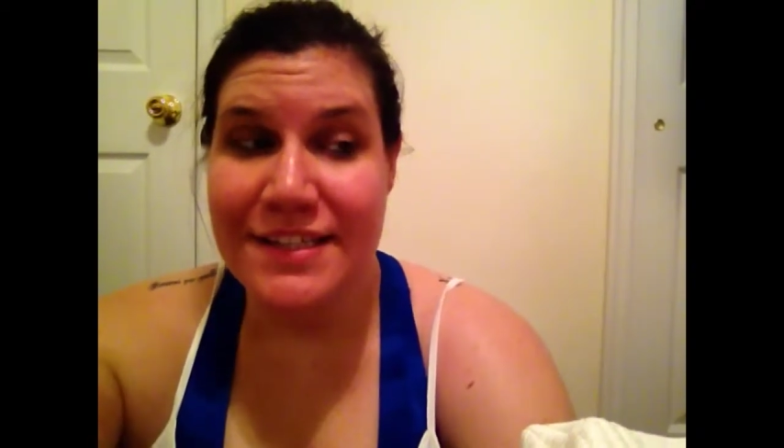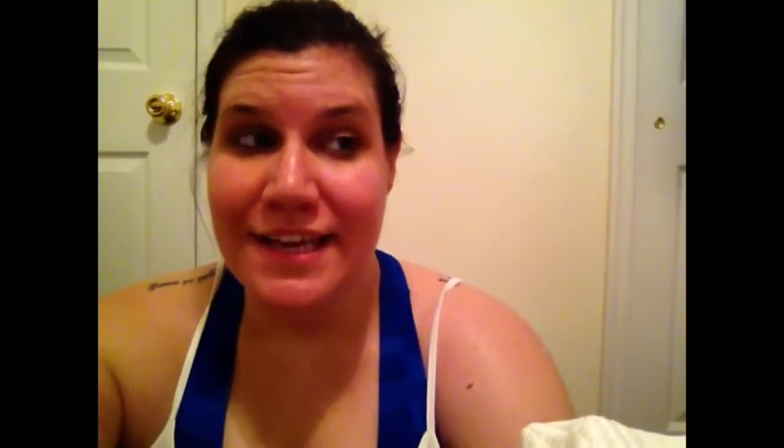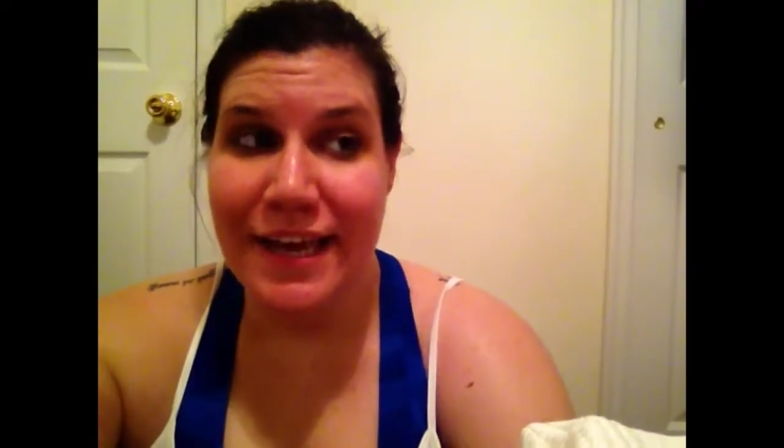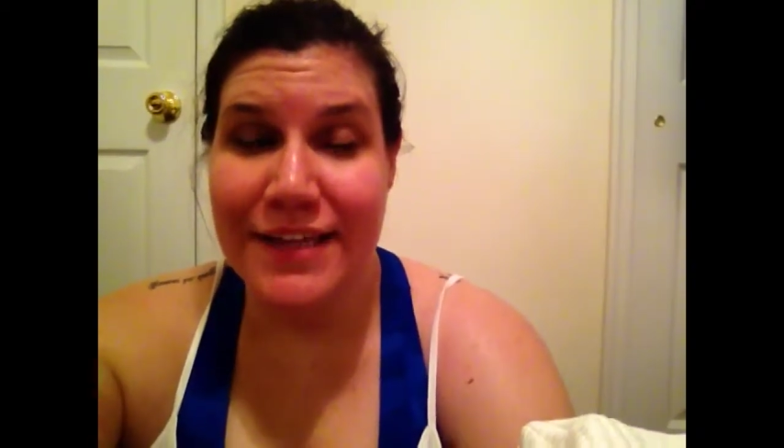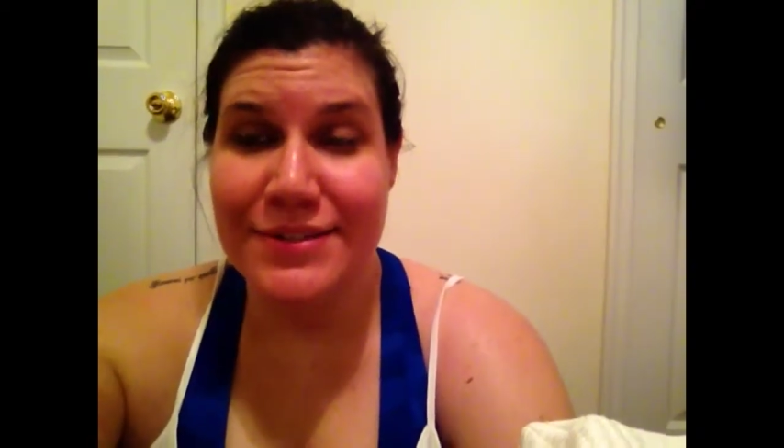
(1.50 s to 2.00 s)

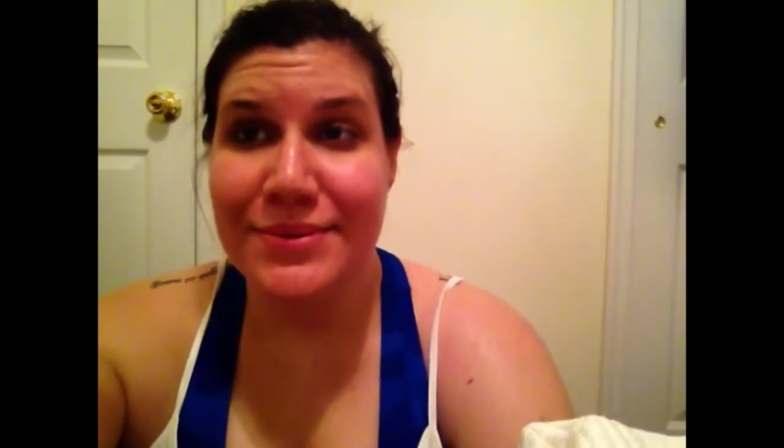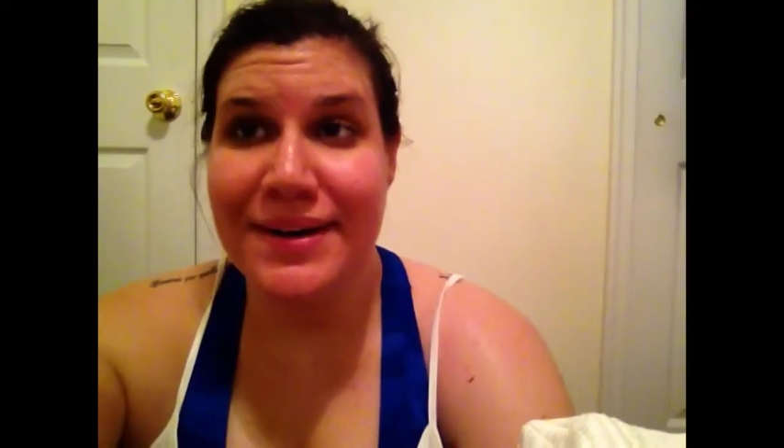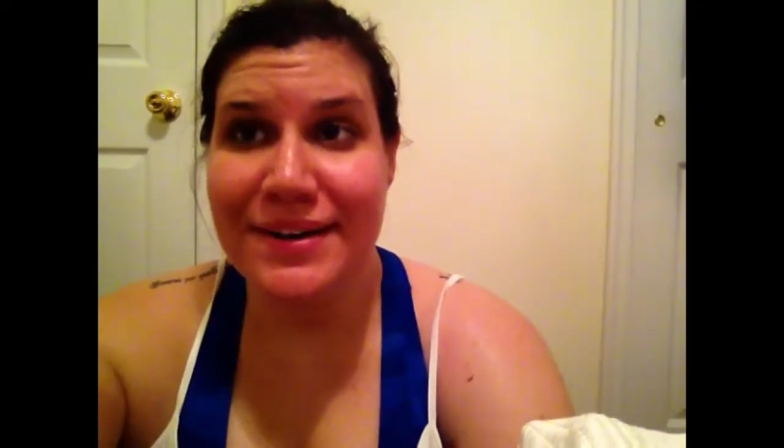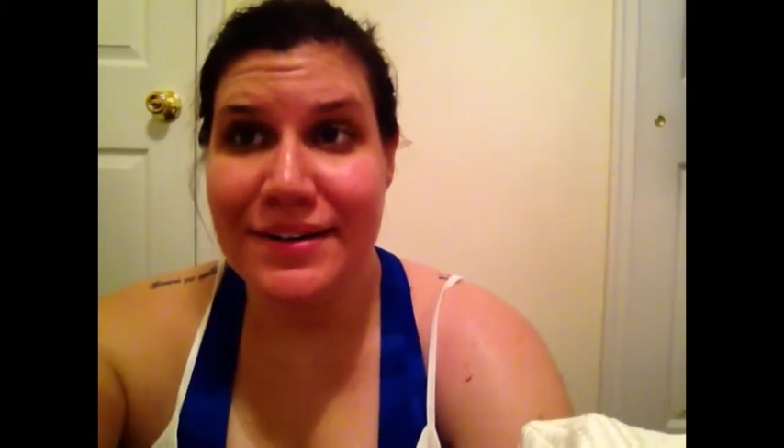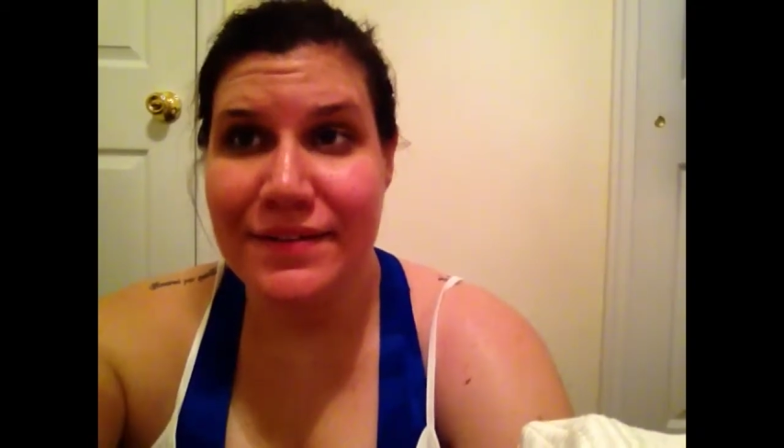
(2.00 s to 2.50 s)
day
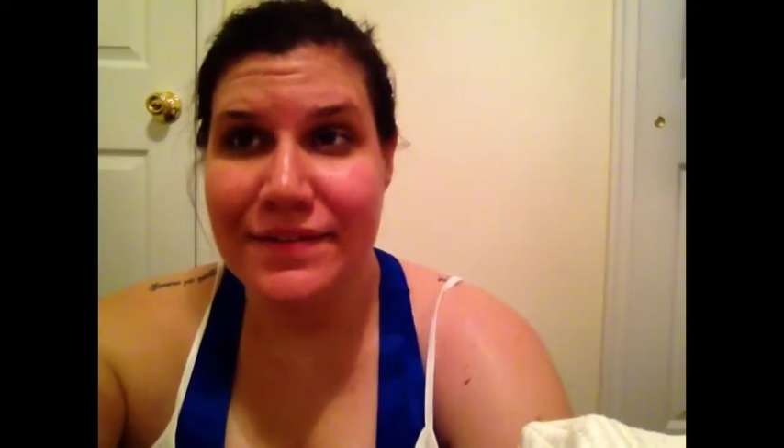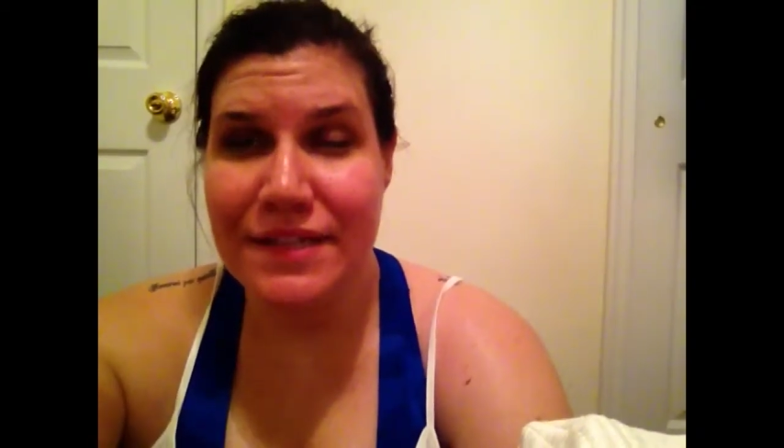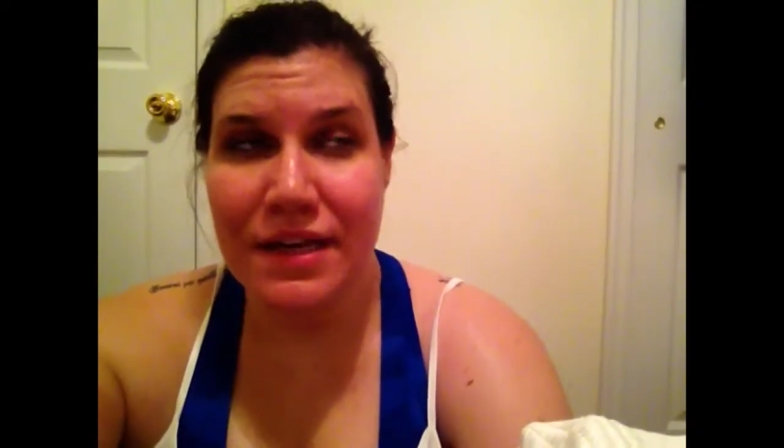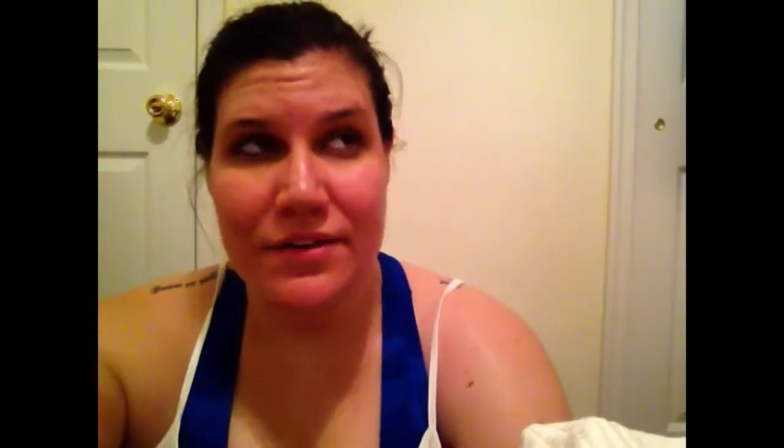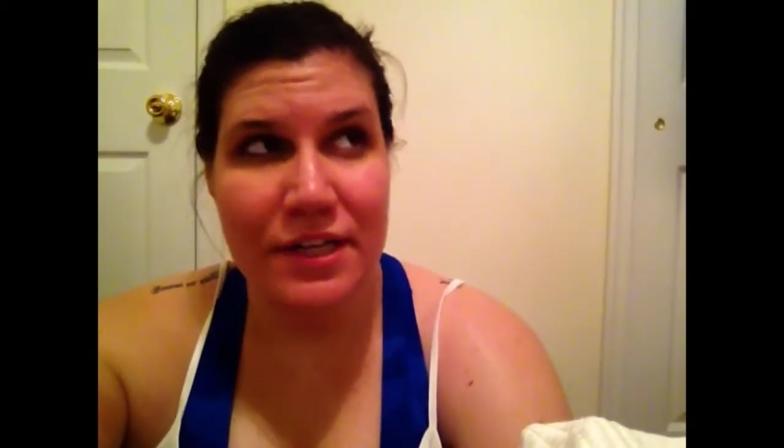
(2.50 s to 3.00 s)
12,
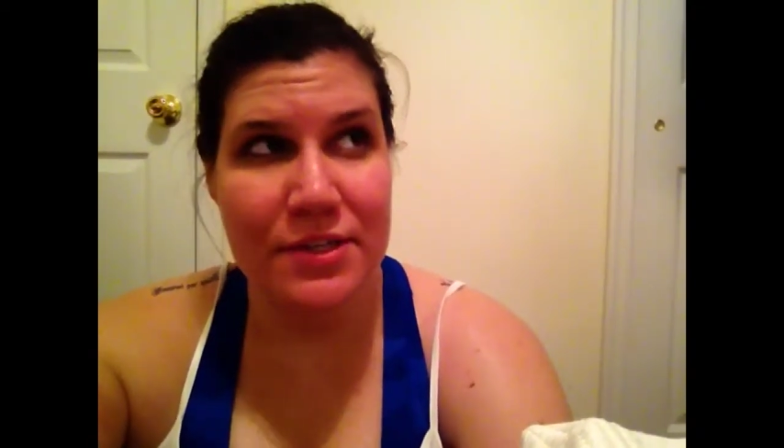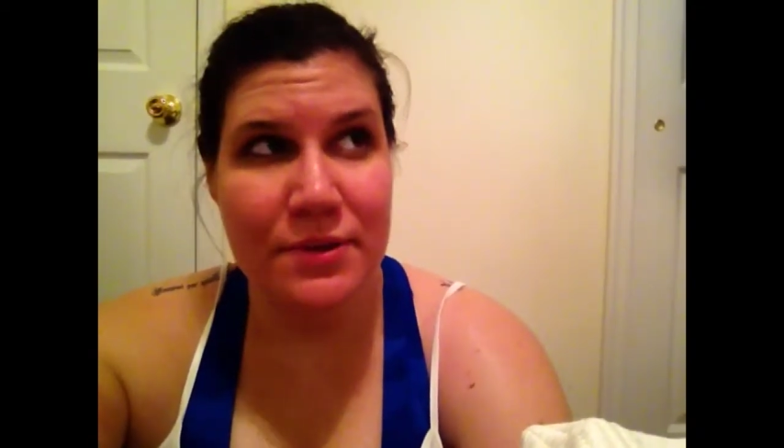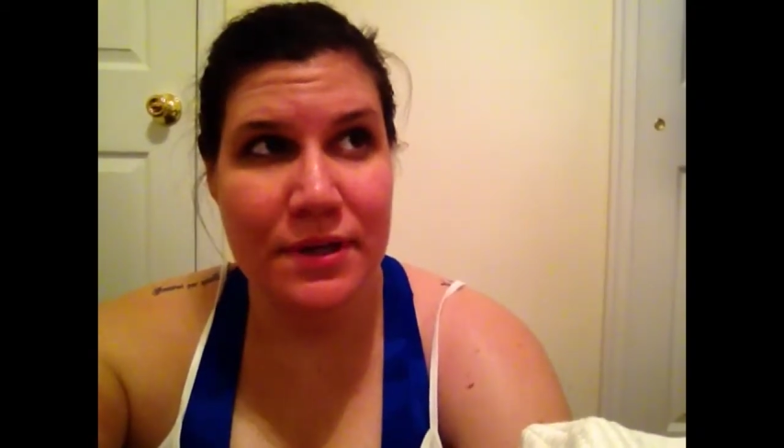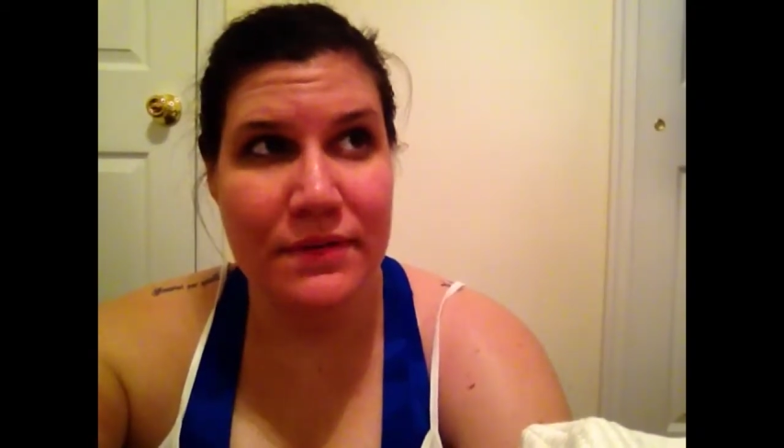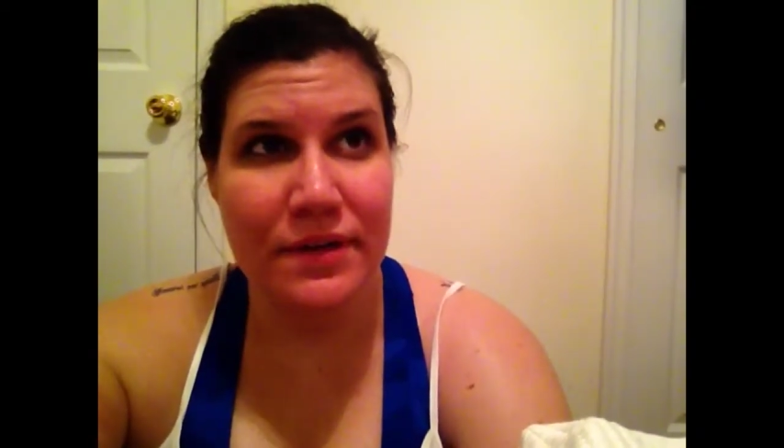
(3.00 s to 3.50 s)
day
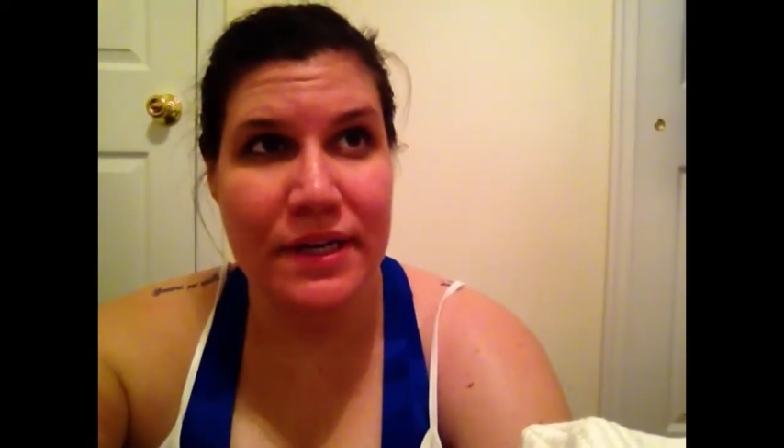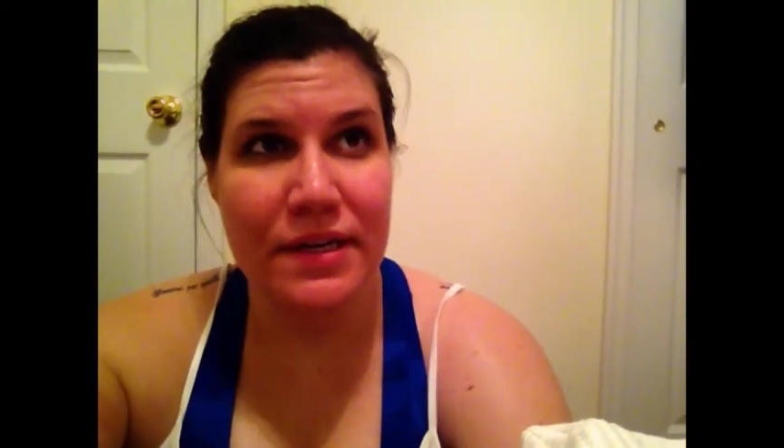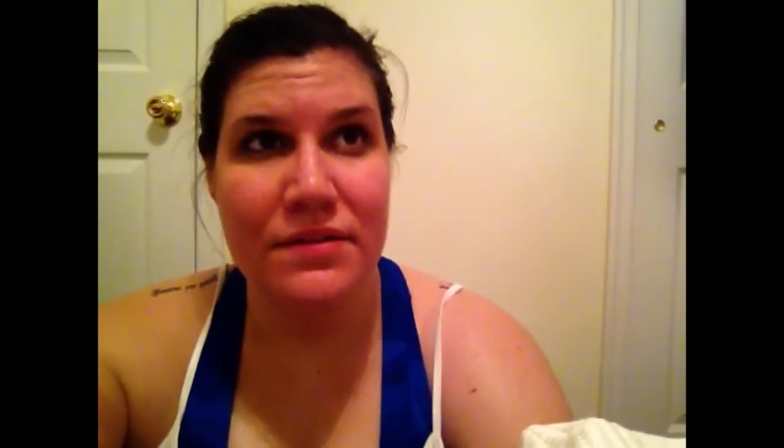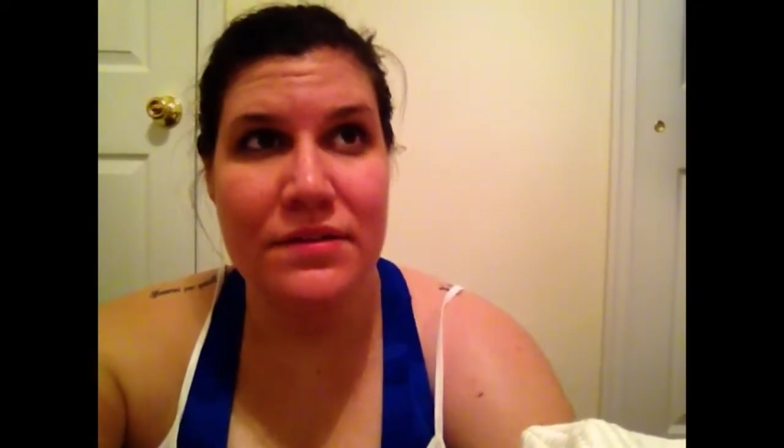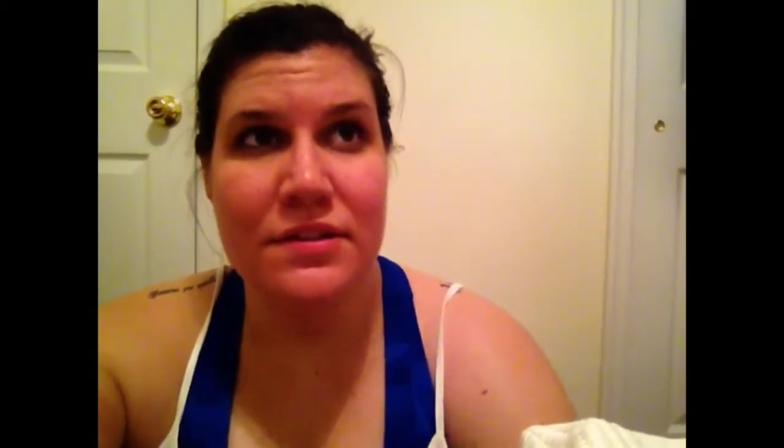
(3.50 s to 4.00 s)
12, right?